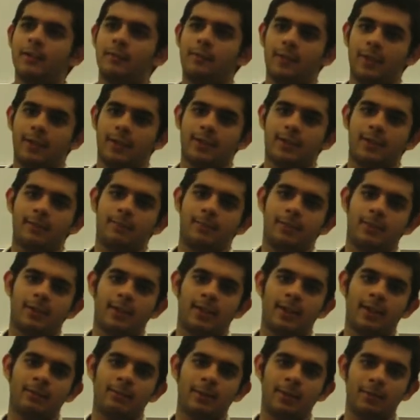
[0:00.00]
For
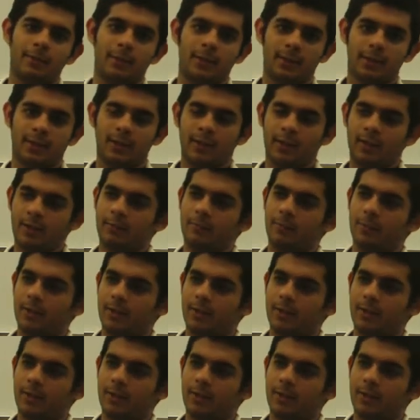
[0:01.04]
example, I'll be working